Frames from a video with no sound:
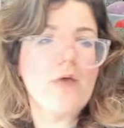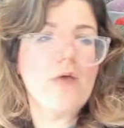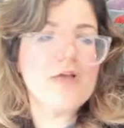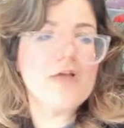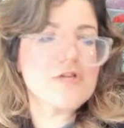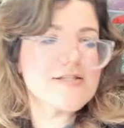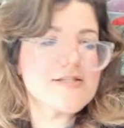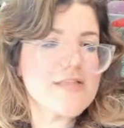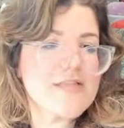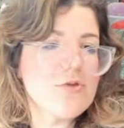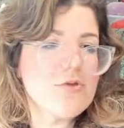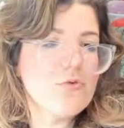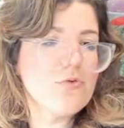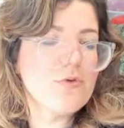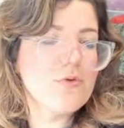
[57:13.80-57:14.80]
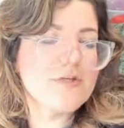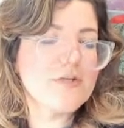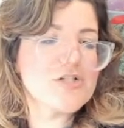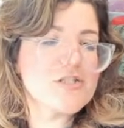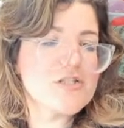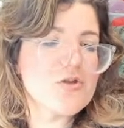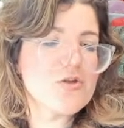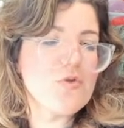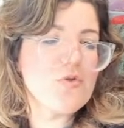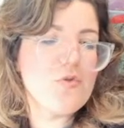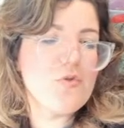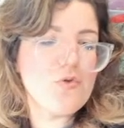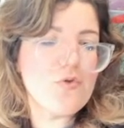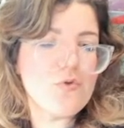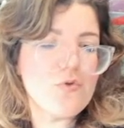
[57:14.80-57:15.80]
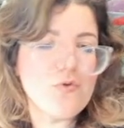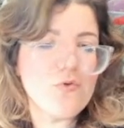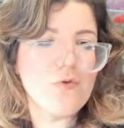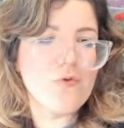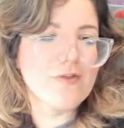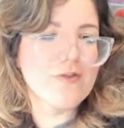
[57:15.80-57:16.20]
tried to say ooh, ooh, and I just said ooh,